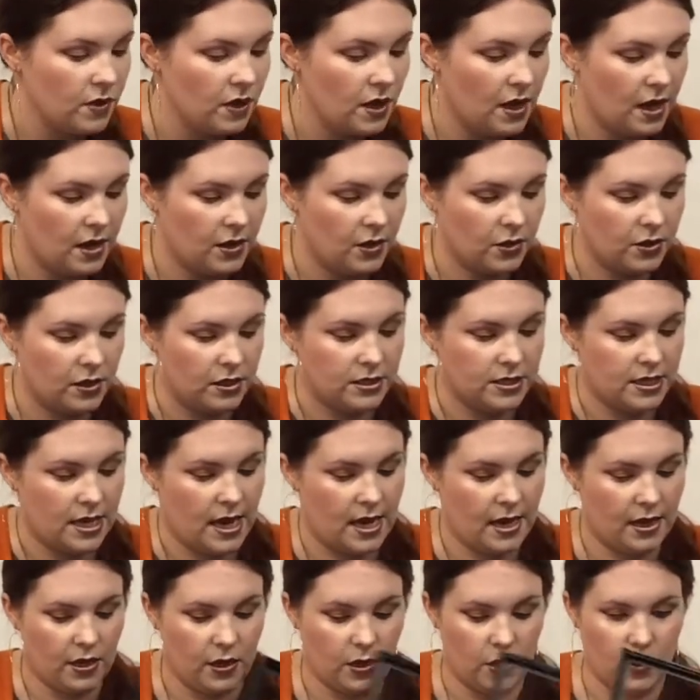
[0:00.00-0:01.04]
And you're going to
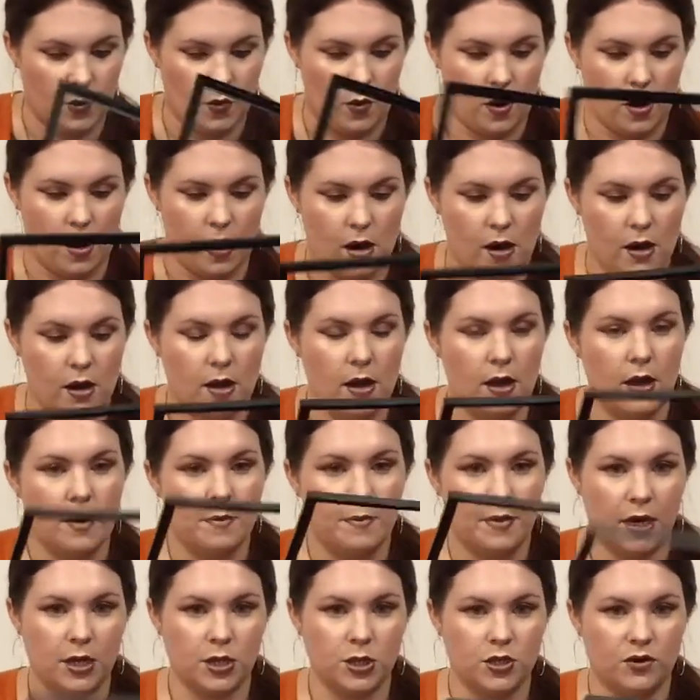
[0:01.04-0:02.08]
take your
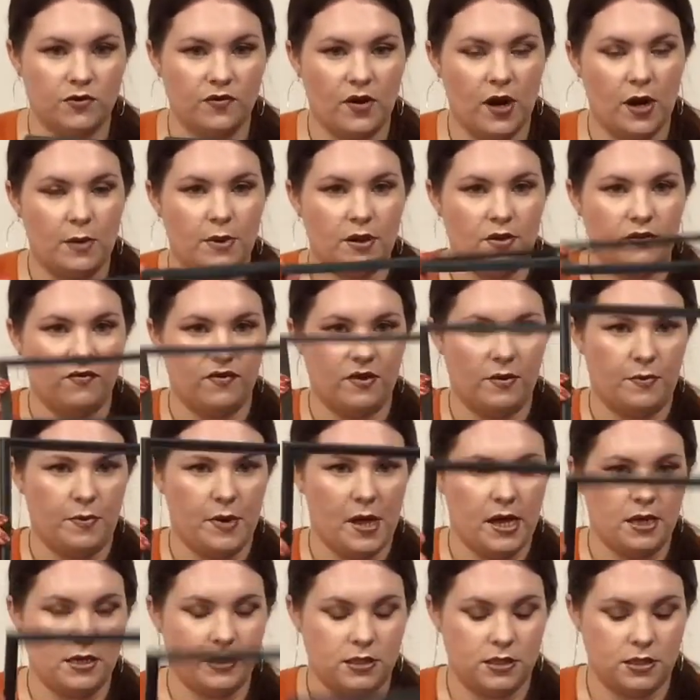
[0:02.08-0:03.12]
picture frame and flip
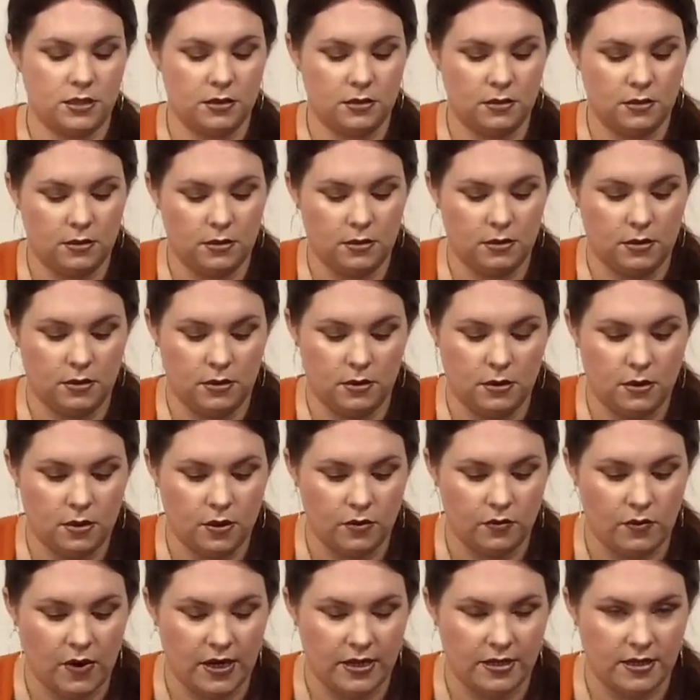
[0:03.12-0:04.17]
it
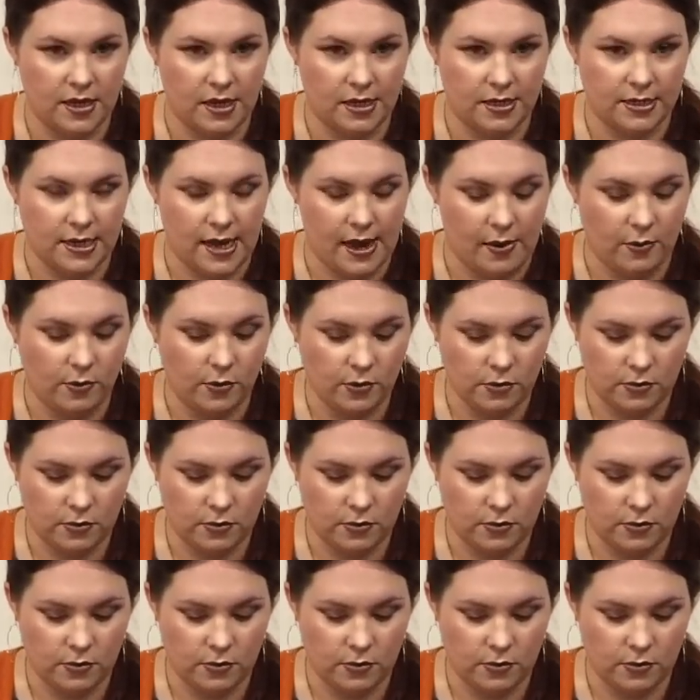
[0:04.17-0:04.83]
right side down.